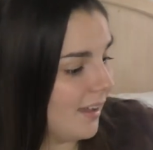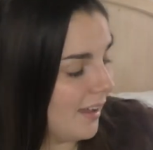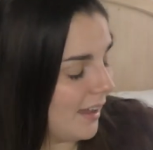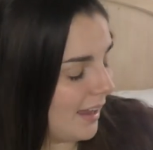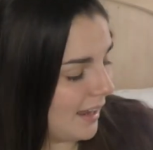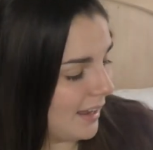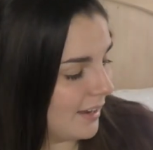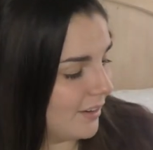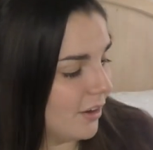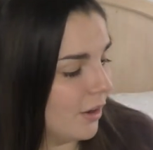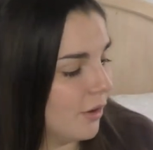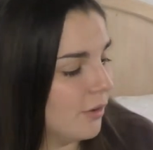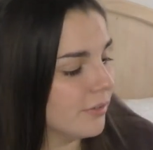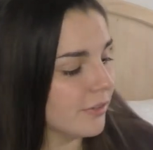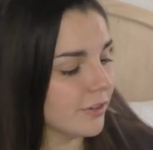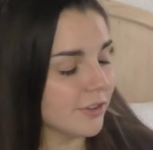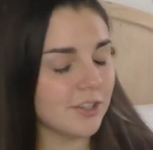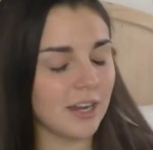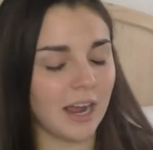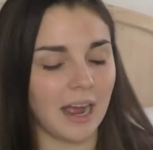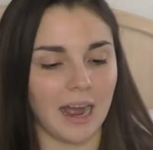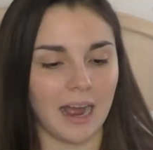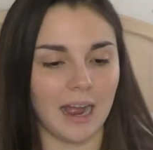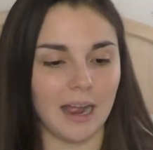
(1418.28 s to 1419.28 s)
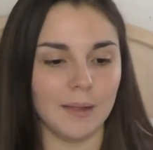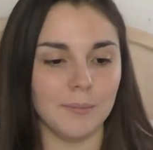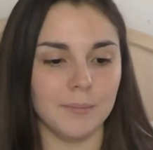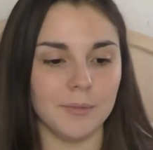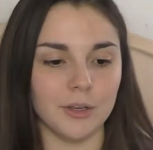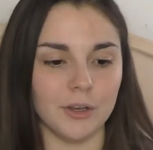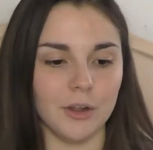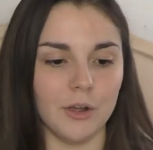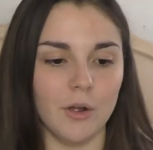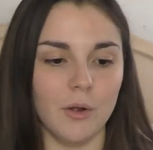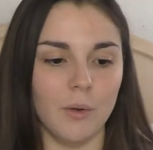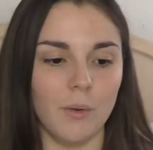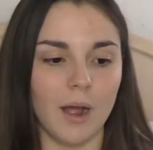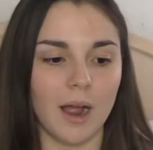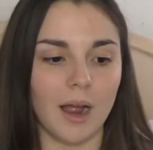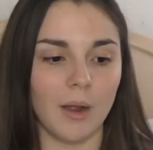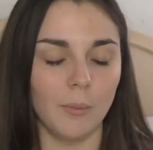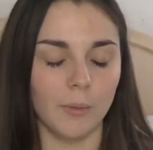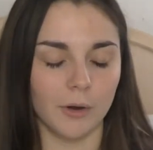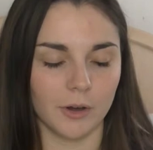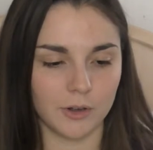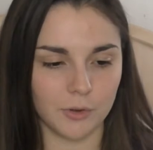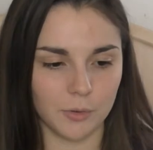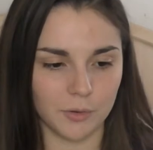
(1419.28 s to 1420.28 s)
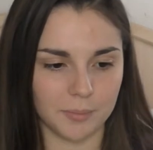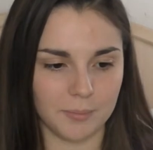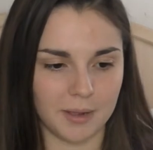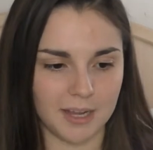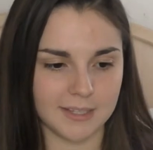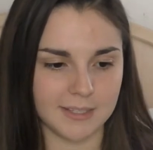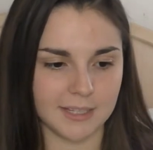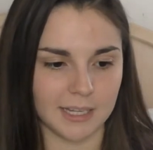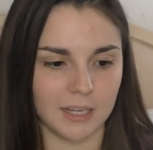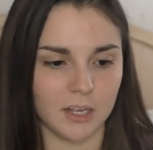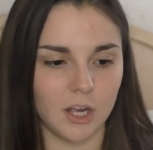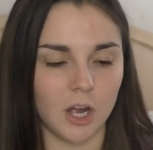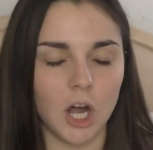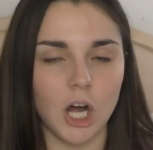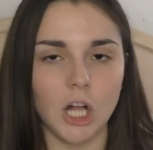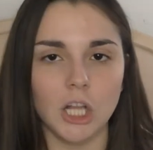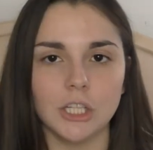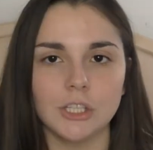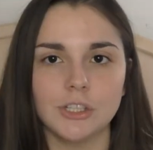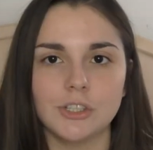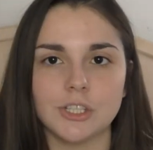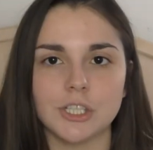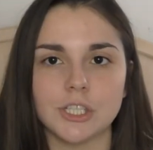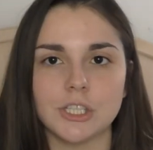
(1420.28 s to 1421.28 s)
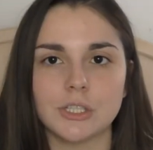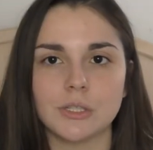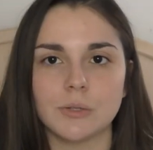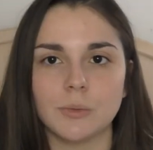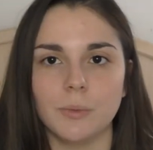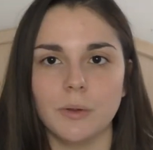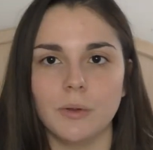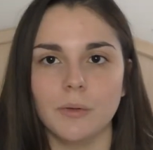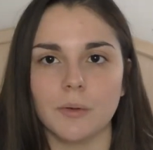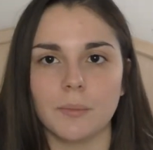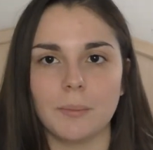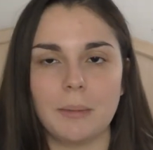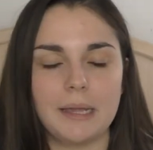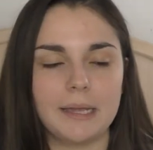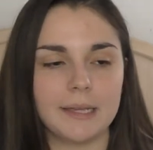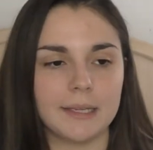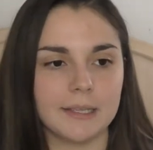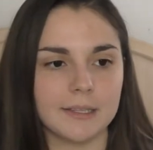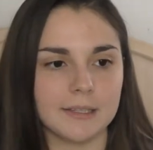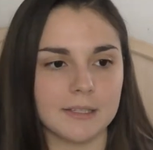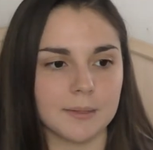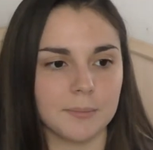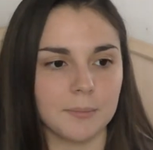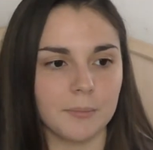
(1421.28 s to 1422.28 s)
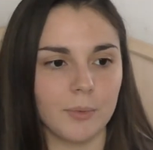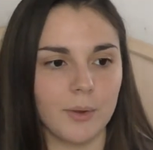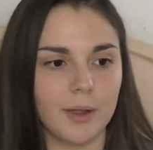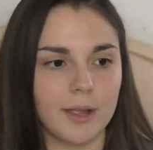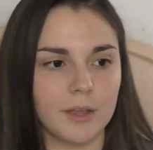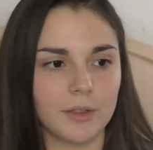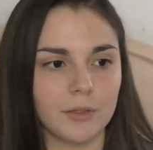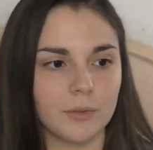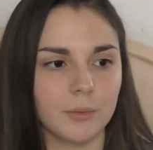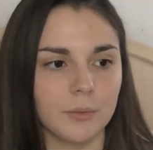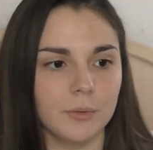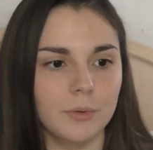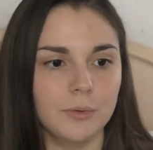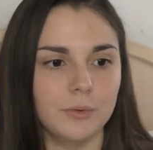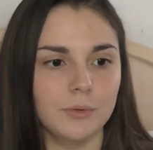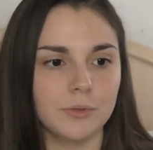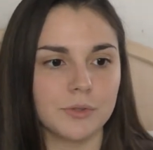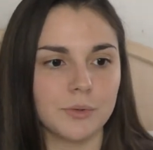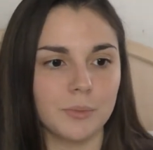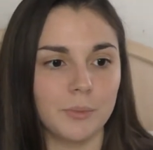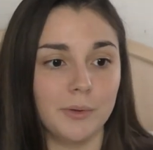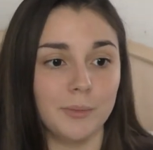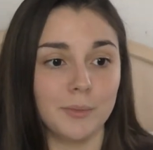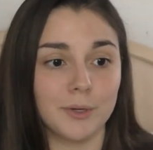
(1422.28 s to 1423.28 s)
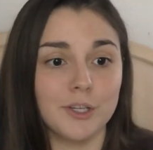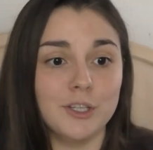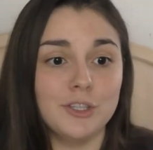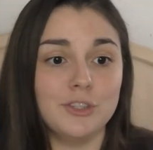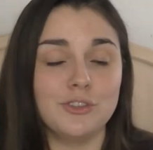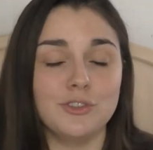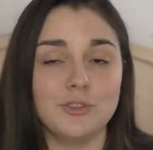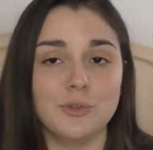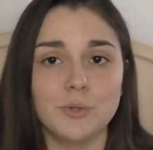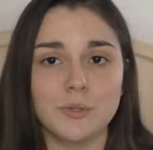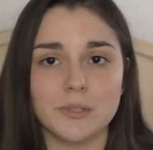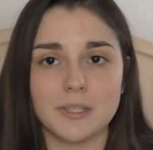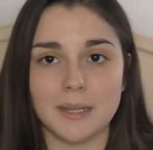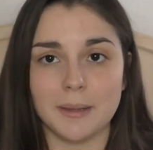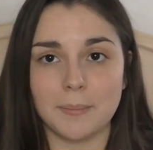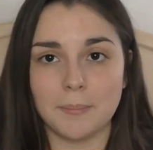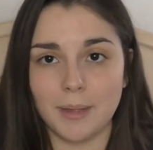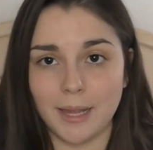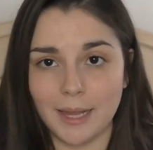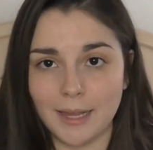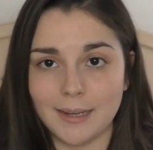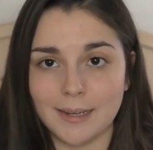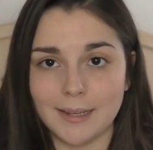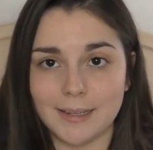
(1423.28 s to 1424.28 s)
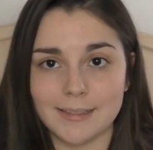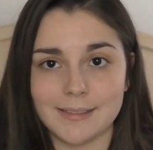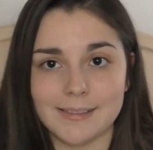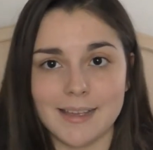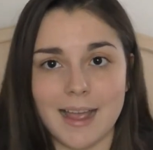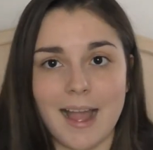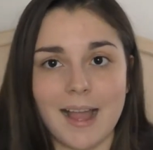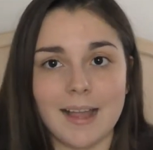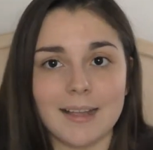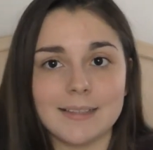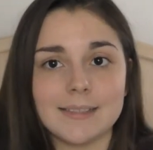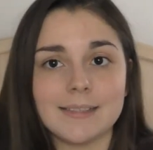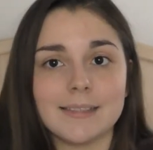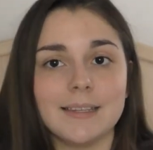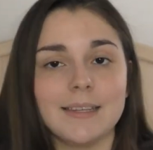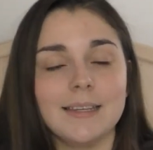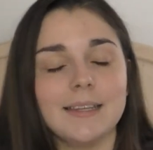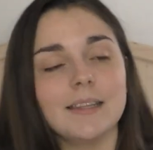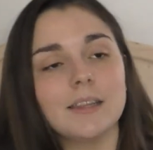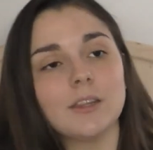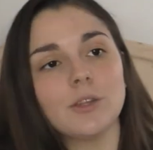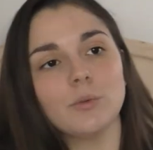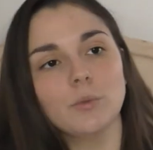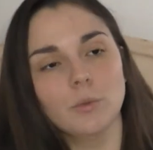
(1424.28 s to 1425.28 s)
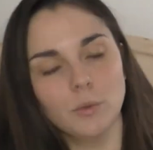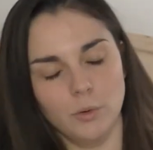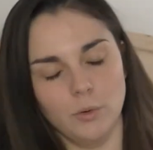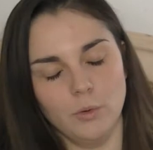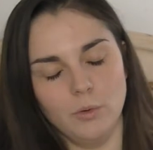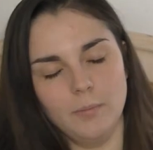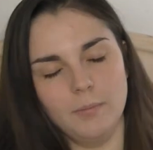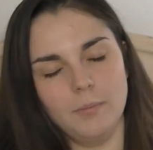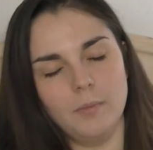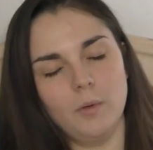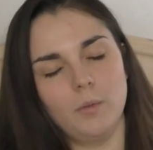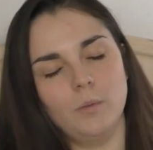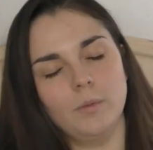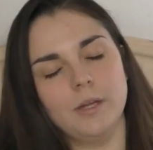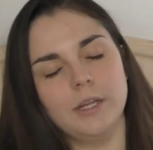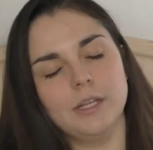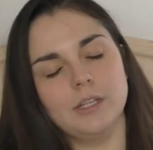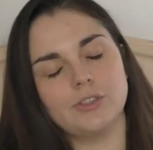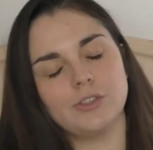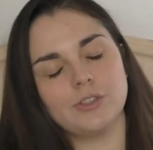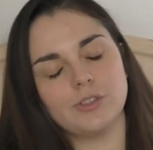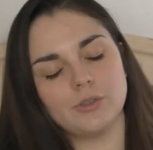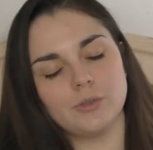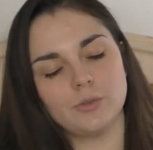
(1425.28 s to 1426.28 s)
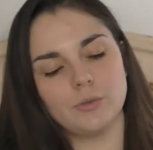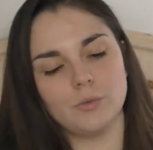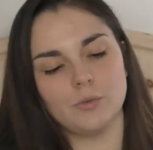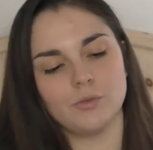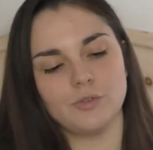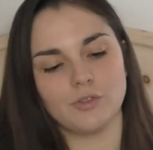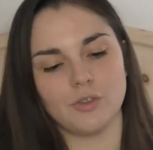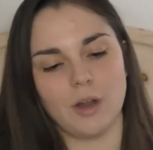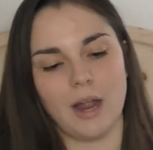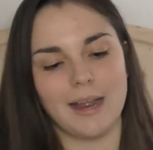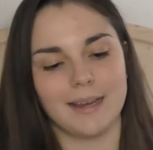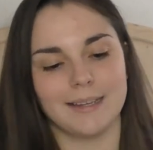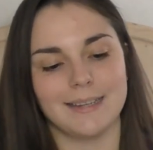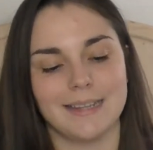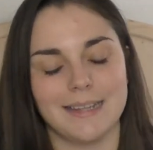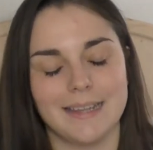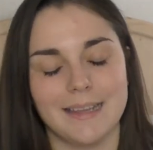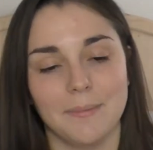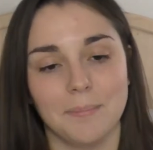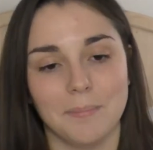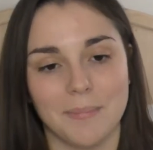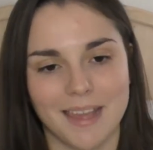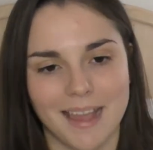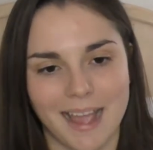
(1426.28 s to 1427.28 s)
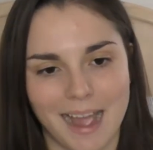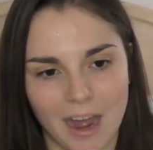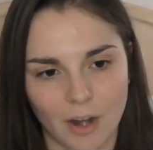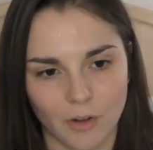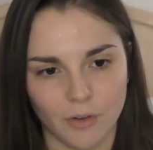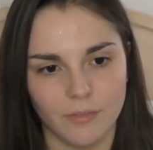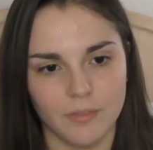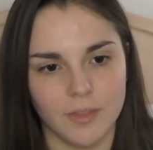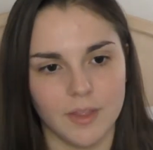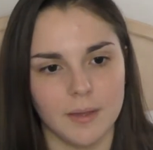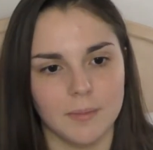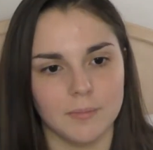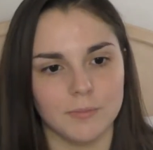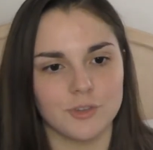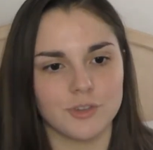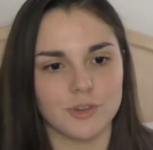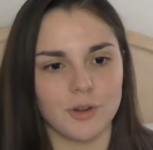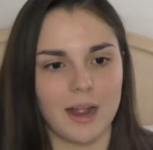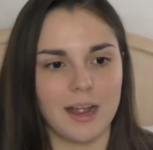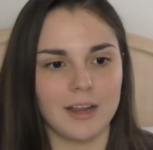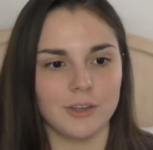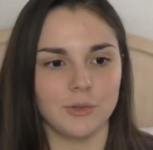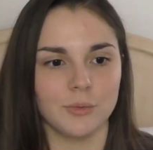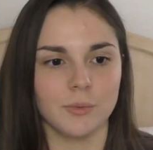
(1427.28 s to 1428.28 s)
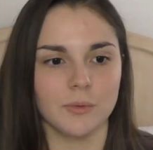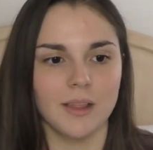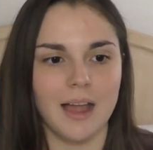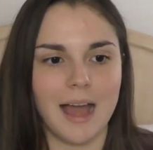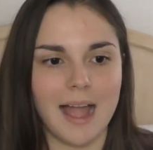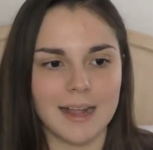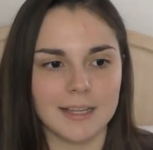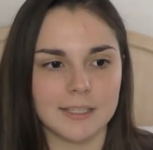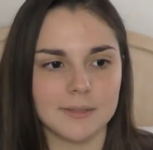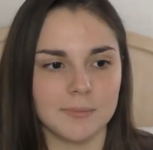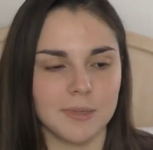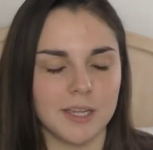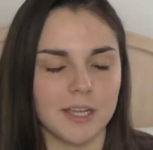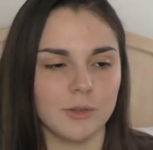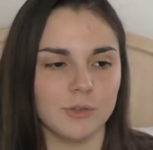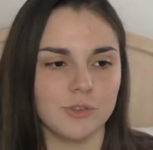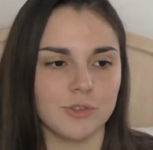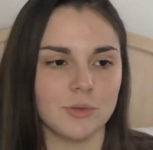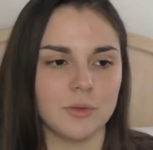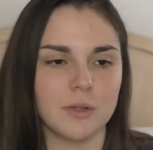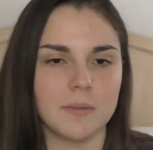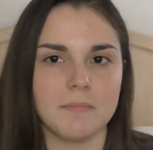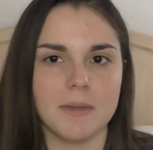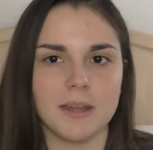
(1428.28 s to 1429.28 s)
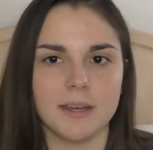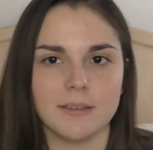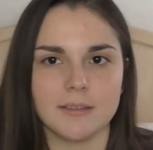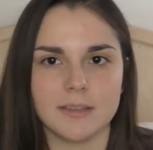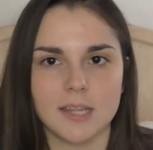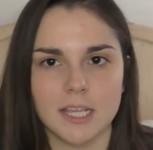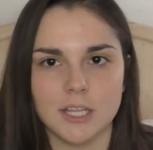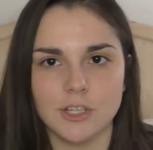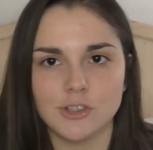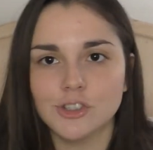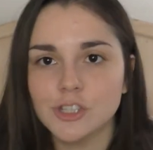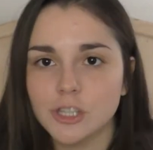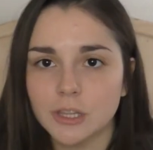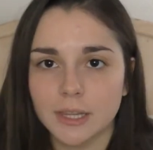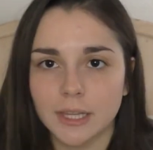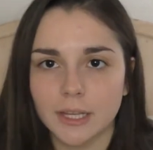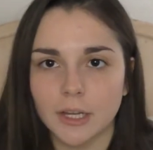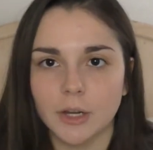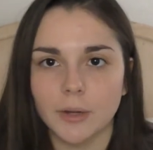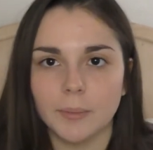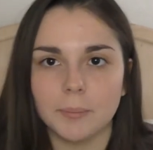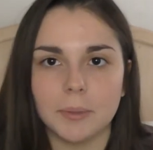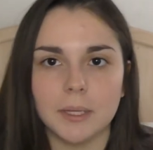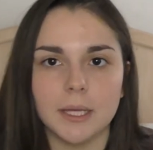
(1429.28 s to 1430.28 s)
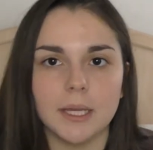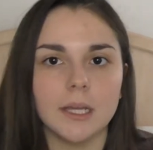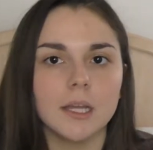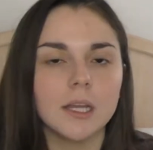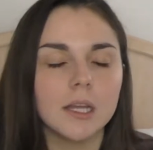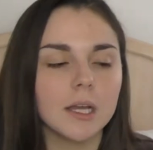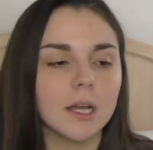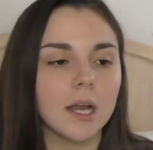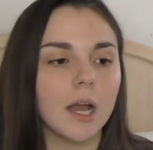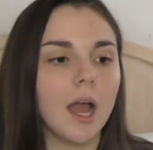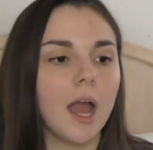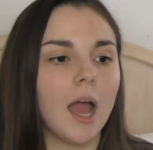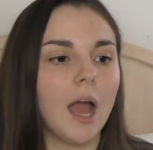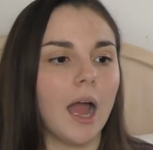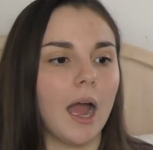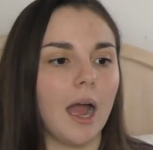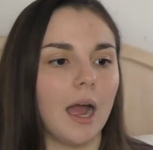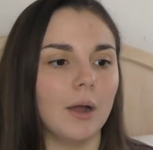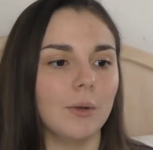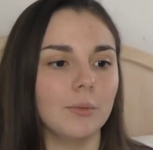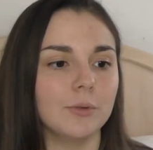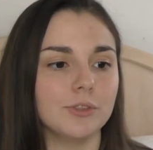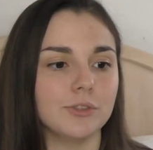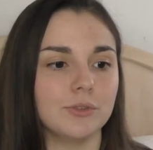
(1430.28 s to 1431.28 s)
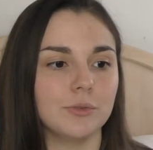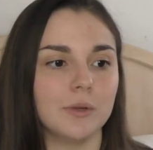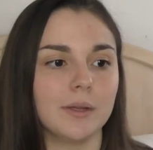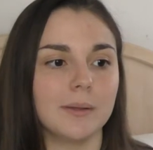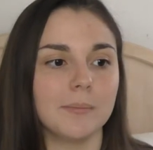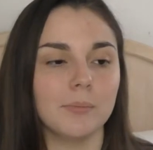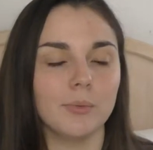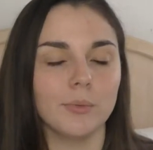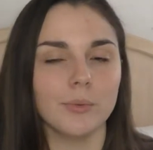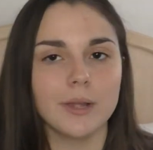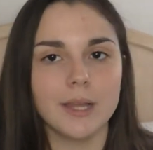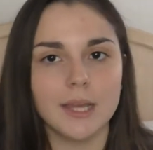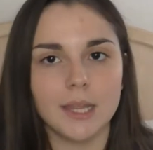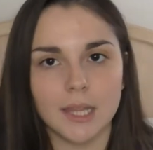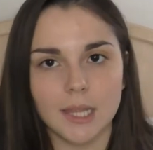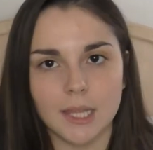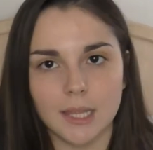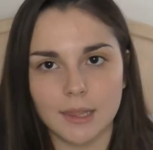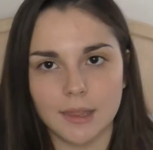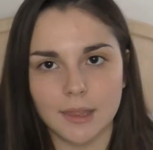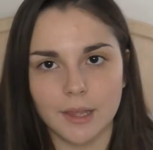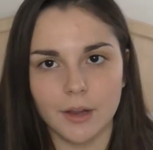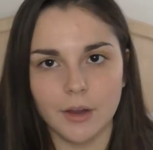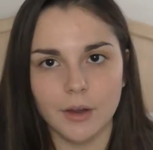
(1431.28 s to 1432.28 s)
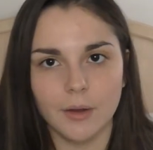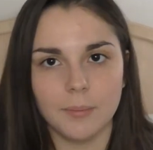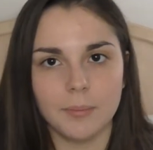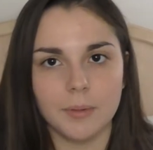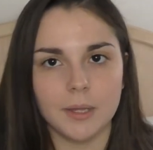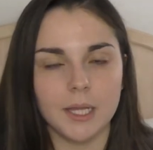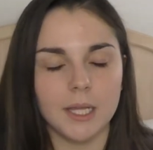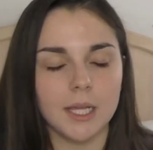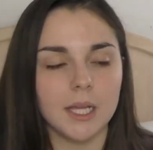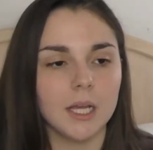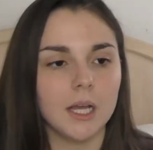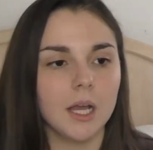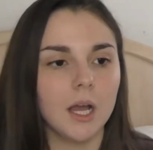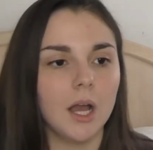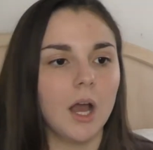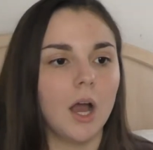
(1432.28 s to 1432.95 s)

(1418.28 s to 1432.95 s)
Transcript: And over time, I worked with my psychologist. We were making some breakthroughs. We were inducing panic attacks in the room, which trying to get me out of them, trying to relax me. I was doing meditation therapy. I was doing breathing therapy.